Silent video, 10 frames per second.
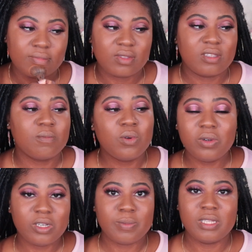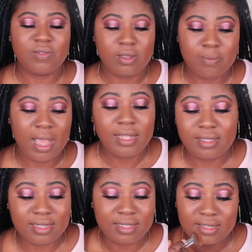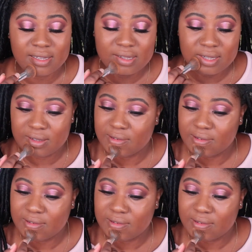It's more expensive than Pat's concealer.